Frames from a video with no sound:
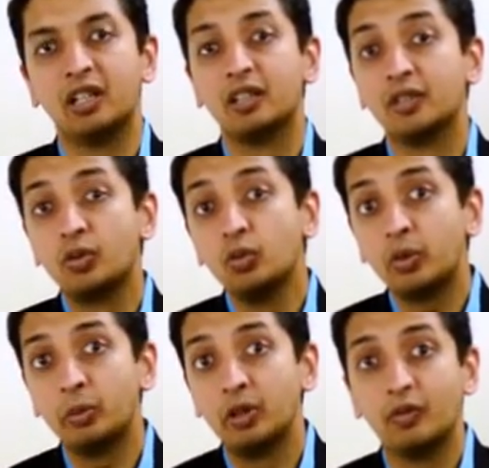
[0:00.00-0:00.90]

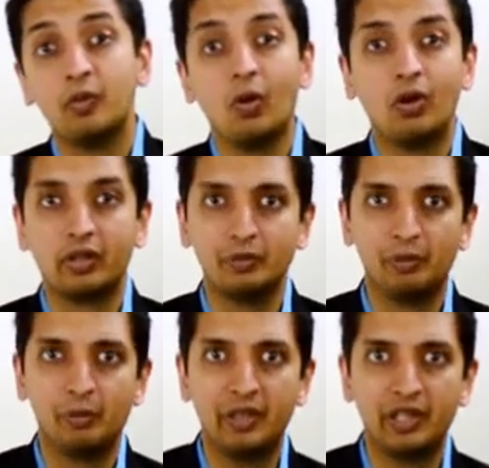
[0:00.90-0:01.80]
suitable for
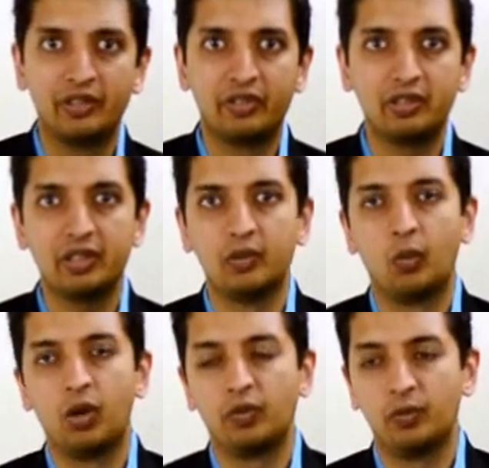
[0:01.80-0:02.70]
implementation in
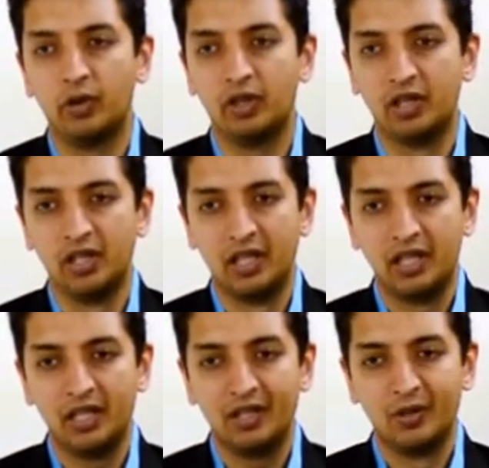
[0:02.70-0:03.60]
Waterfall.
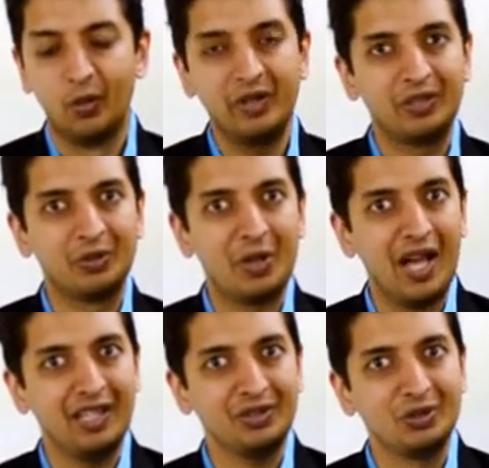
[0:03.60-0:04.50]
No one is going to
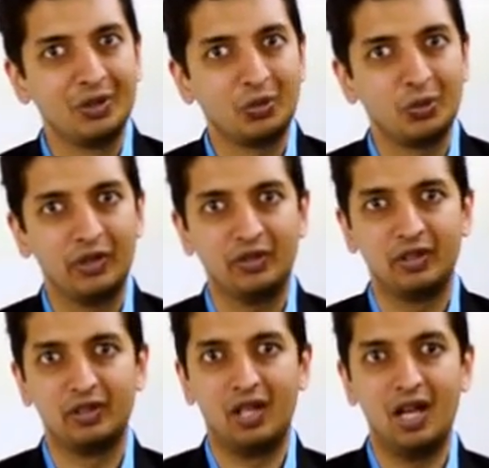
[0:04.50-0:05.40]
ask you this
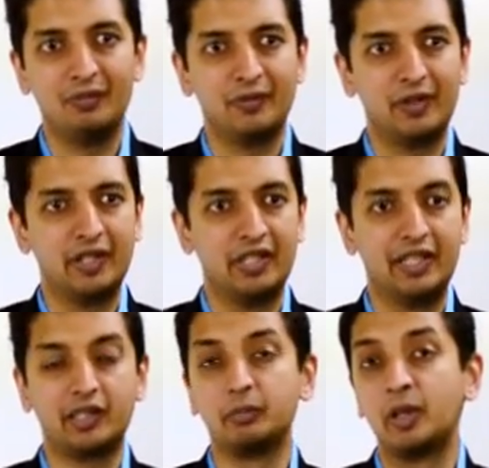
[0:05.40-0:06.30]
question upfront
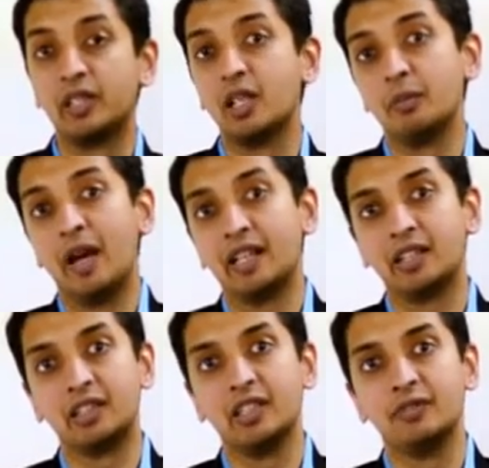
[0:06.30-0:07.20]
direct, but they
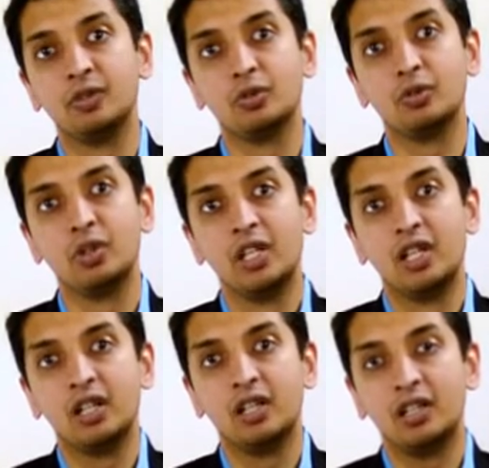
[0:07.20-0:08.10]
might give you
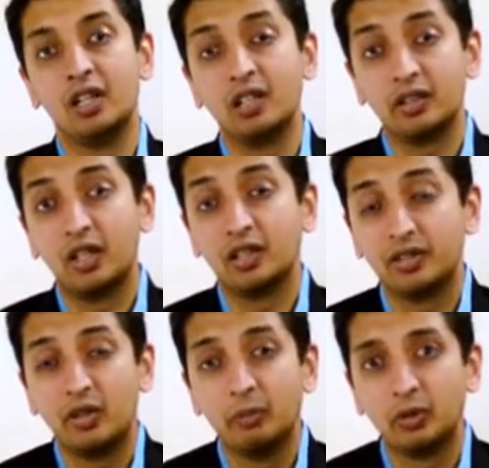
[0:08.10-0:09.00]
a
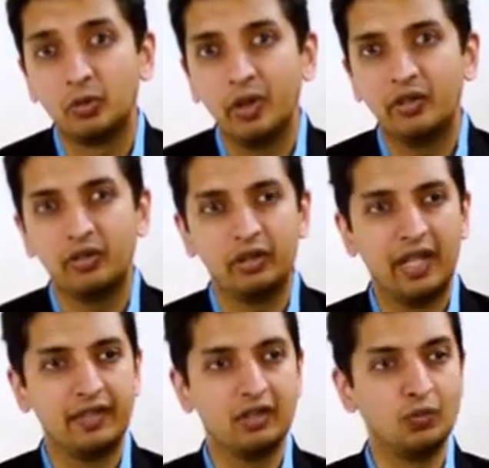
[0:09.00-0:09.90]
simple question
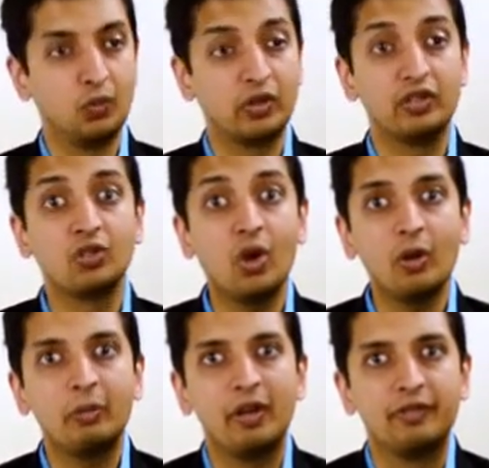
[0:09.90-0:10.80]
as in what is your
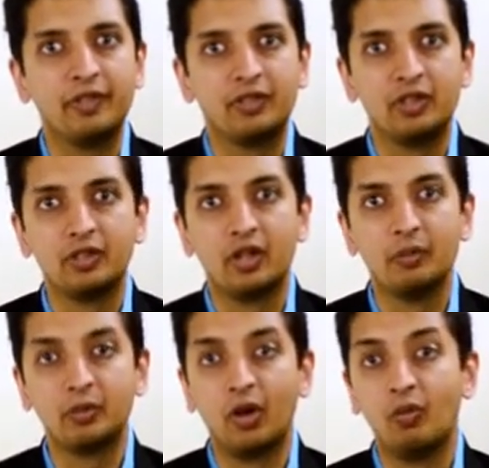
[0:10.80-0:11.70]
preference in
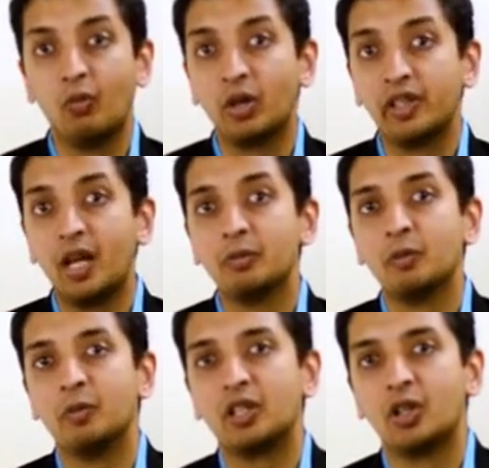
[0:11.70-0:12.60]
terms of what type of
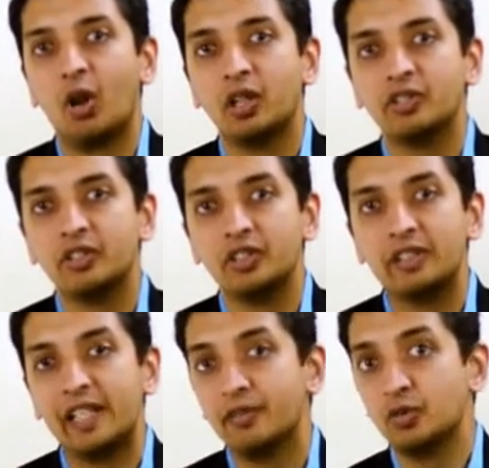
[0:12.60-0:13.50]

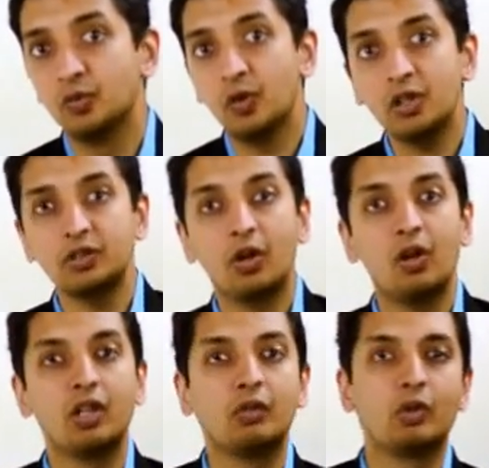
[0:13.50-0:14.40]
methodologies have you worked
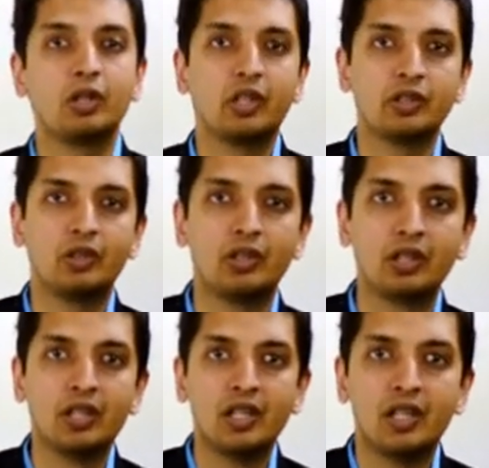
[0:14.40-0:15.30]
on and what are
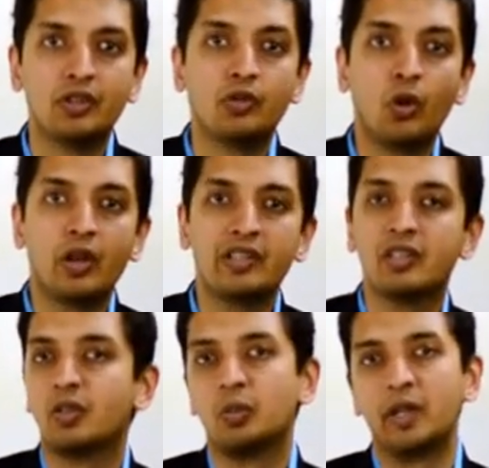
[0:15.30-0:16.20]
your
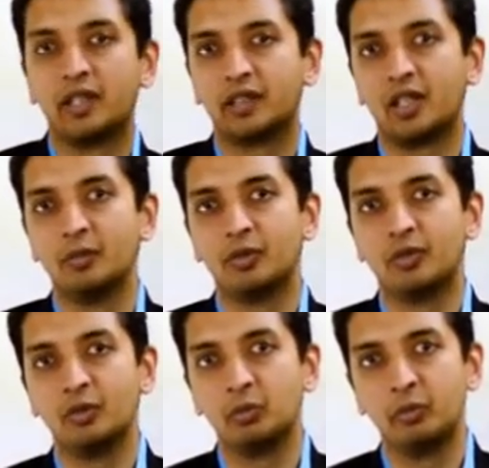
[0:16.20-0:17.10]
choices when it comes
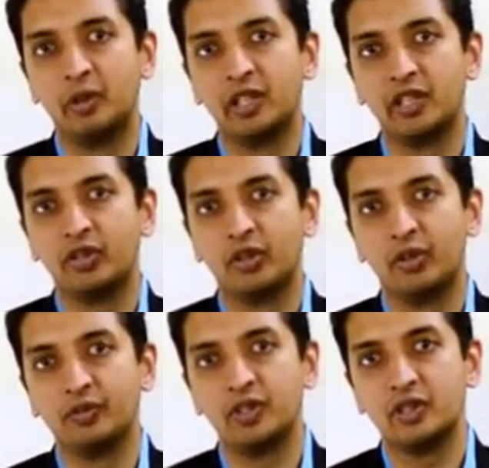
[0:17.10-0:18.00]
to implementation
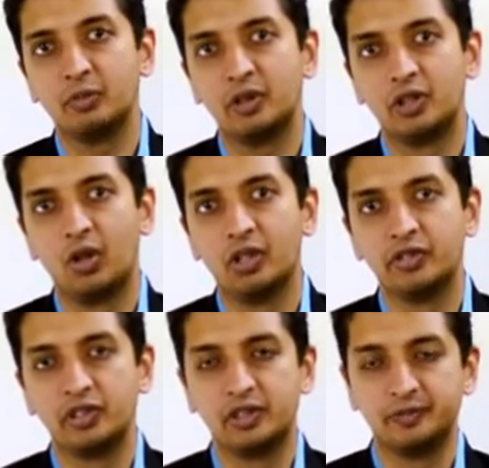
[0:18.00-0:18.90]
of these
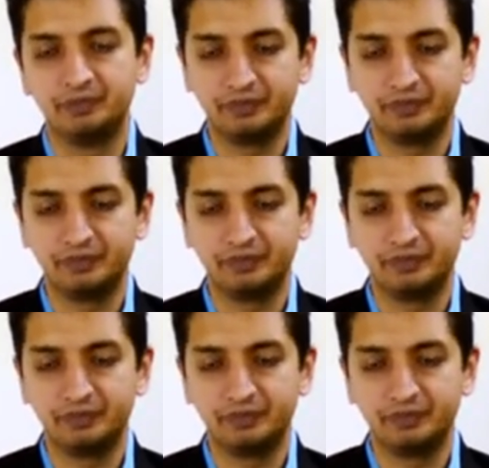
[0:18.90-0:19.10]
methodologies.